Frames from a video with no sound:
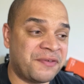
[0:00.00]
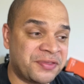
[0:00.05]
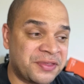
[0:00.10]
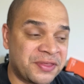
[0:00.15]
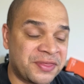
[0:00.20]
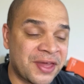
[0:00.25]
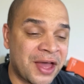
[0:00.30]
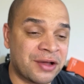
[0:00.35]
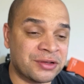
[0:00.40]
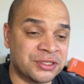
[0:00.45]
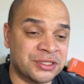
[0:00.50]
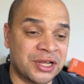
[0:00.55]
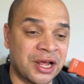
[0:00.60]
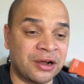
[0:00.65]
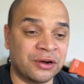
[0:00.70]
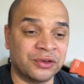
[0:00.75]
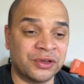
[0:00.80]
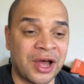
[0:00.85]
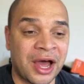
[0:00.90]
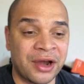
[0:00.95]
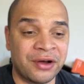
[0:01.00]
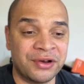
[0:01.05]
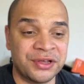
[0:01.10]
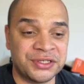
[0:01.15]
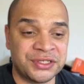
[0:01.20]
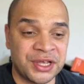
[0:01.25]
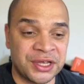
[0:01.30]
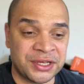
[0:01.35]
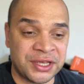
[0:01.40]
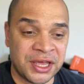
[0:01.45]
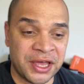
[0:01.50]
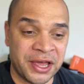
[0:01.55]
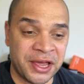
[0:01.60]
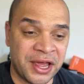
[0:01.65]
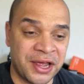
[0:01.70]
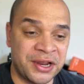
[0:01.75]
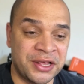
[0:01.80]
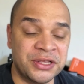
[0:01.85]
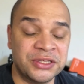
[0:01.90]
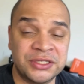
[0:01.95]
a $50,000 lottery ticket,
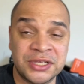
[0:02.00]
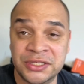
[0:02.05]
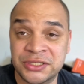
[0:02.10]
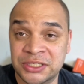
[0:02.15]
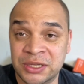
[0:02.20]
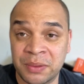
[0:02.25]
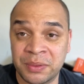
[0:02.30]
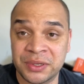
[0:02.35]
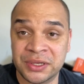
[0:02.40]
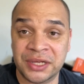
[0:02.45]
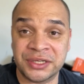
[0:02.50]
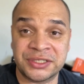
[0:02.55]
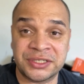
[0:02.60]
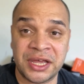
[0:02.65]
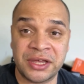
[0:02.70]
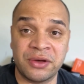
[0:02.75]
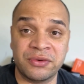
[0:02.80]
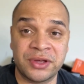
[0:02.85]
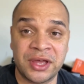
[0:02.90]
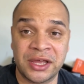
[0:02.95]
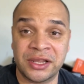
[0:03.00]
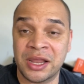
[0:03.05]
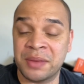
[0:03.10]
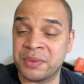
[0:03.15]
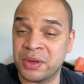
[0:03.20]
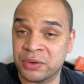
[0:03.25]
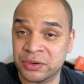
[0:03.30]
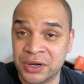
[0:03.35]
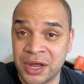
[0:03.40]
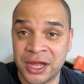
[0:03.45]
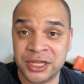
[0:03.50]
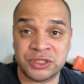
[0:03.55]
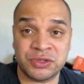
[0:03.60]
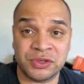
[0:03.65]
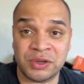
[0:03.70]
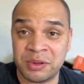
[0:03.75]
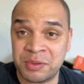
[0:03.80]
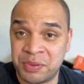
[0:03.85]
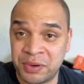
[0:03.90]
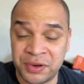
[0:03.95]
and he did something like say, okay, let me hold on to it,
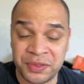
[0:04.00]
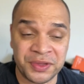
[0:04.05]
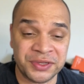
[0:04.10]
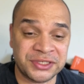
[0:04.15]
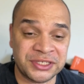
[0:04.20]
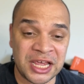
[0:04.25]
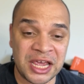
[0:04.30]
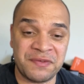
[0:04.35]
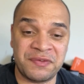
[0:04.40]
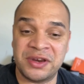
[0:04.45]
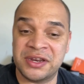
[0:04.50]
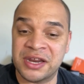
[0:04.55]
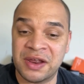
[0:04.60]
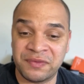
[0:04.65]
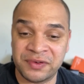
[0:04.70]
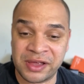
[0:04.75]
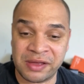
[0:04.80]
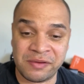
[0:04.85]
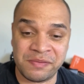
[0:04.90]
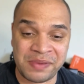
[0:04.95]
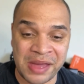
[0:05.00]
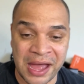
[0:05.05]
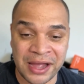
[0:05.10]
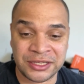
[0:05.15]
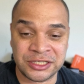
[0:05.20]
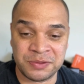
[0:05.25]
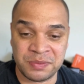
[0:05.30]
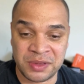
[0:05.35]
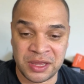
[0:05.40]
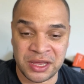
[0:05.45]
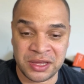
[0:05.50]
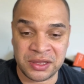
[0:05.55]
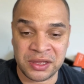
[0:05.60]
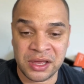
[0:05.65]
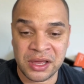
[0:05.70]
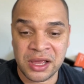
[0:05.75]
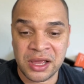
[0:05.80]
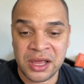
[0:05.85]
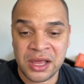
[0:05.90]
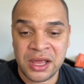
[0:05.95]
let me put it in the safe, and he never gave it back to me.
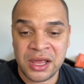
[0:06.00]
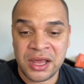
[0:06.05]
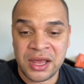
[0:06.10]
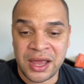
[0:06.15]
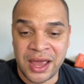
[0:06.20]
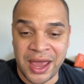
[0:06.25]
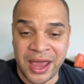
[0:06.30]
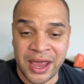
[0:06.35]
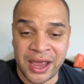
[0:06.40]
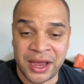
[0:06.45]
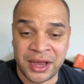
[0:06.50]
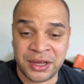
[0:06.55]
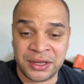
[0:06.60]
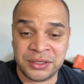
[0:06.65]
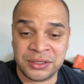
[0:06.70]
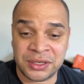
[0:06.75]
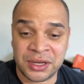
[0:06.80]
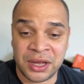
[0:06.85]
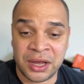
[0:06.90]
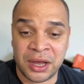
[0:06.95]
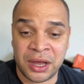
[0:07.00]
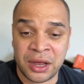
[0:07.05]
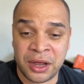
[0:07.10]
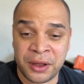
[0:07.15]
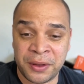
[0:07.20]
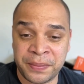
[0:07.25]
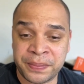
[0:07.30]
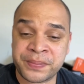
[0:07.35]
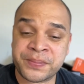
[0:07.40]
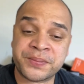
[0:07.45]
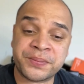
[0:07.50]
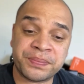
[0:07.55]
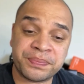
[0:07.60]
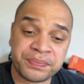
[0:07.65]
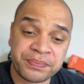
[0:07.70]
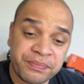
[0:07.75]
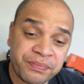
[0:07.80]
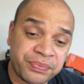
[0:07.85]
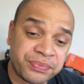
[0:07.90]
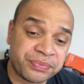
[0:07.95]
And, and
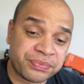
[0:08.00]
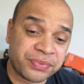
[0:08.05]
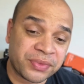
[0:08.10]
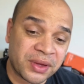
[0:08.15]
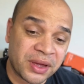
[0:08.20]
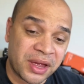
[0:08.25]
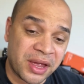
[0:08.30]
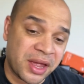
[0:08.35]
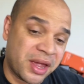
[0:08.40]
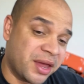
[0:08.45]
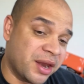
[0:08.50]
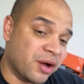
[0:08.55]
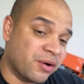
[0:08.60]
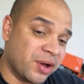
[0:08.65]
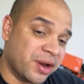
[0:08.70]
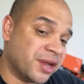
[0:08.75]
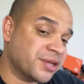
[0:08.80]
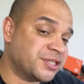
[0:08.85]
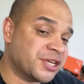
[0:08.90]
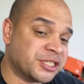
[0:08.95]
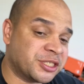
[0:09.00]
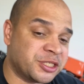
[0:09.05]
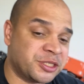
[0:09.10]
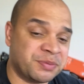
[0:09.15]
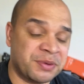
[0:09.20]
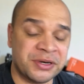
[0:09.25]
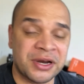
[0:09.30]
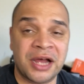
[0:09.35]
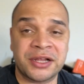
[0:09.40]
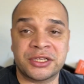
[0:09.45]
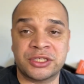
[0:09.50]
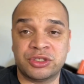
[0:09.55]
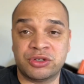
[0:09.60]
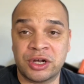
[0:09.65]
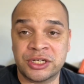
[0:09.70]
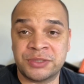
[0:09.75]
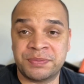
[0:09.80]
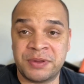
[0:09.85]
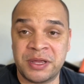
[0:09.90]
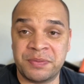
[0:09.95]
it teaches me not to
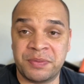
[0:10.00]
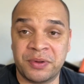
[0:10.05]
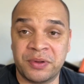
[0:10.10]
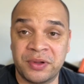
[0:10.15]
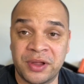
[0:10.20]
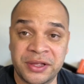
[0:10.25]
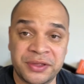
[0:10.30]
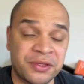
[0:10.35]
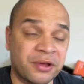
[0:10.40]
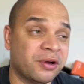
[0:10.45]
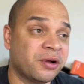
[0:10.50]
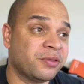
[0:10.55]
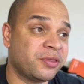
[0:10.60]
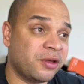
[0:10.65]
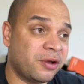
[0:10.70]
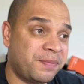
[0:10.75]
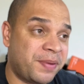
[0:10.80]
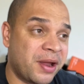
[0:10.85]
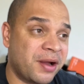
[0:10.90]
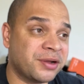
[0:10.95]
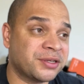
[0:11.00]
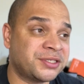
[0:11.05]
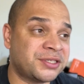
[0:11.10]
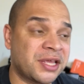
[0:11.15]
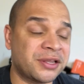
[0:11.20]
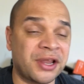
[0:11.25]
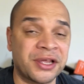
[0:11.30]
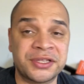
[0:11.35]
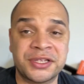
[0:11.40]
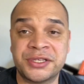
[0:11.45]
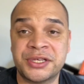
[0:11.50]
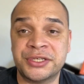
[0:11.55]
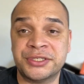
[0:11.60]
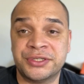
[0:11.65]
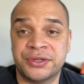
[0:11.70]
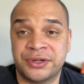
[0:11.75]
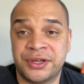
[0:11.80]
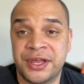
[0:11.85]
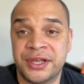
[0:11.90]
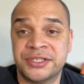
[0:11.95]
trust people. Like, there are parents that like to teach
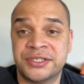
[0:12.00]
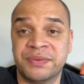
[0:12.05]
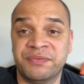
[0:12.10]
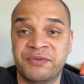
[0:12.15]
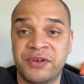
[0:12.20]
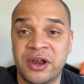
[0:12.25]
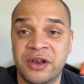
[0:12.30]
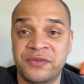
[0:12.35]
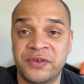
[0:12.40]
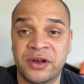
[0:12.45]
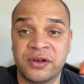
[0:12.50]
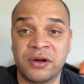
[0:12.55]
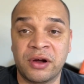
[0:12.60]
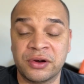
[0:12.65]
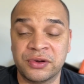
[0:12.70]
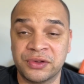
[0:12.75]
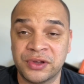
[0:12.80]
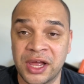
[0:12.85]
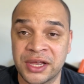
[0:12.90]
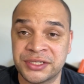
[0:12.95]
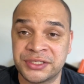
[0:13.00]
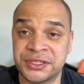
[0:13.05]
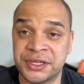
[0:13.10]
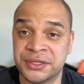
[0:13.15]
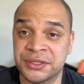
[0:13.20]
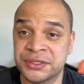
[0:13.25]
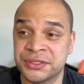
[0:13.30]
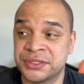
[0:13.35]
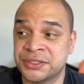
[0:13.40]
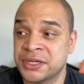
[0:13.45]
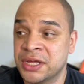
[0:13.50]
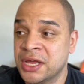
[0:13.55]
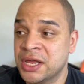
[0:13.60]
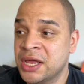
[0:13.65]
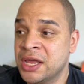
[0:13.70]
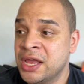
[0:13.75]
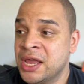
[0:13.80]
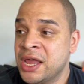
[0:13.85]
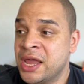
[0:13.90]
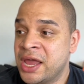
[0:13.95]
their kids some very, very hard lessons.
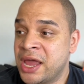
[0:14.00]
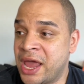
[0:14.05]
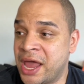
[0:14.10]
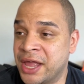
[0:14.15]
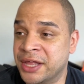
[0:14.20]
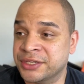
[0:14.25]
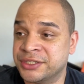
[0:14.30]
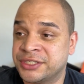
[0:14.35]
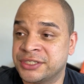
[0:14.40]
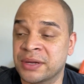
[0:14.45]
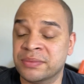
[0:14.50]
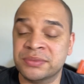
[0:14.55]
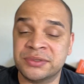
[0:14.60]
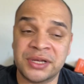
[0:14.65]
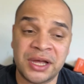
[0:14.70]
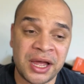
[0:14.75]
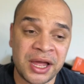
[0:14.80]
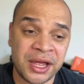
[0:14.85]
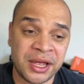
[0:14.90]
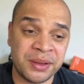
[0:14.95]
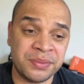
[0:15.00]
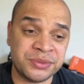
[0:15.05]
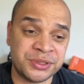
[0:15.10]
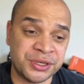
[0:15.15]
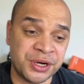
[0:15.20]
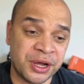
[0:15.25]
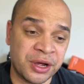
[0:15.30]
And sometimes,